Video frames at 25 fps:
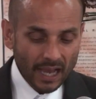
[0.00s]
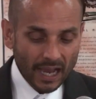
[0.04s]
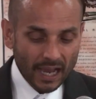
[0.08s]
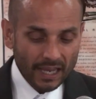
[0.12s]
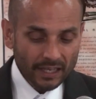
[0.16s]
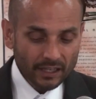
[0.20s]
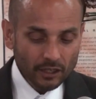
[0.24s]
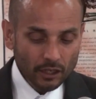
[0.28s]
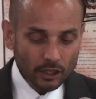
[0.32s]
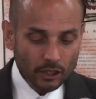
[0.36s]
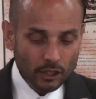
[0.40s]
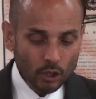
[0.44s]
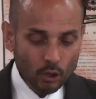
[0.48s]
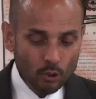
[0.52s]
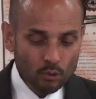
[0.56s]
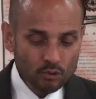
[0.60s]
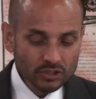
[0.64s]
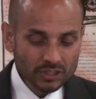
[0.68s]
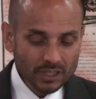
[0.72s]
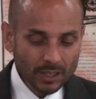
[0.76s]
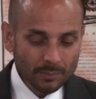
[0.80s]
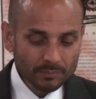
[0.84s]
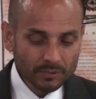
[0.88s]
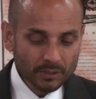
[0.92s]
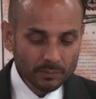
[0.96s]
and
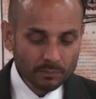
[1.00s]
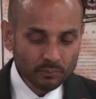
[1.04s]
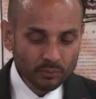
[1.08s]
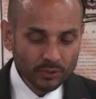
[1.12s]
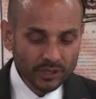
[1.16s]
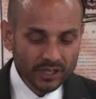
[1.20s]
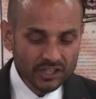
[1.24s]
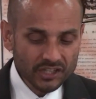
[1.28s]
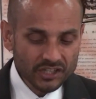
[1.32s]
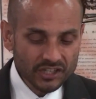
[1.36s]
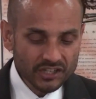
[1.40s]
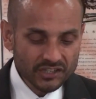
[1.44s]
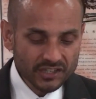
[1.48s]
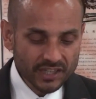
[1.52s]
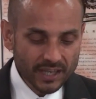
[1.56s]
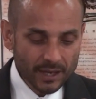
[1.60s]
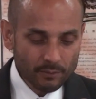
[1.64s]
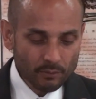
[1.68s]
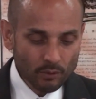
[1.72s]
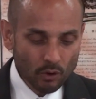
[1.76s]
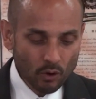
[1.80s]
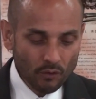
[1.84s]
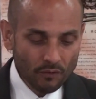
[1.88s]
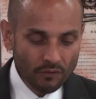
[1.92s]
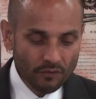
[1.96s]
close up the breaches
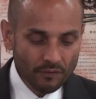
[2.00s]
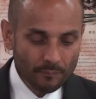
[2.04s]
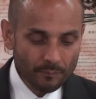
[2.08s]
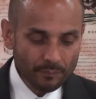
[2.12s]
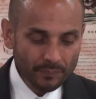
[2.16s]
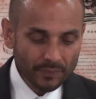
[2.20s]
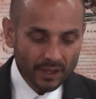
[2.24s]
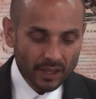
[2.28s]
thereof,